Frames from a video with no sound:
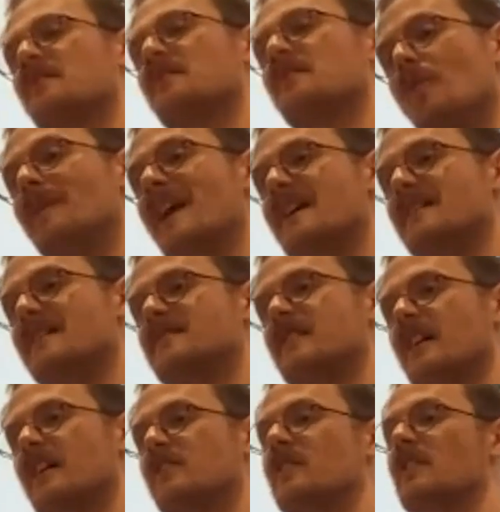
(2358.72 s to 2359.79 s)
kind of dominates
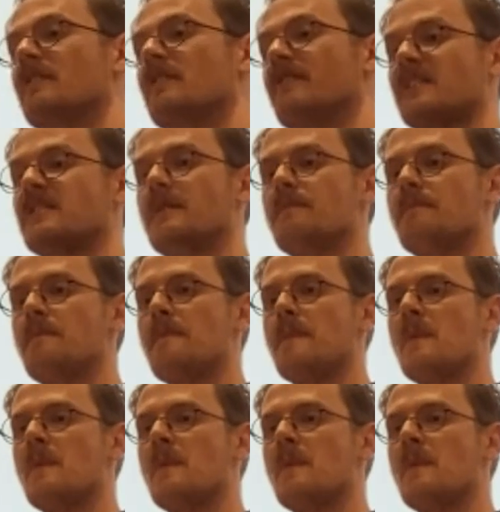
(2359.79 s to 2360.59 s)
the effect here.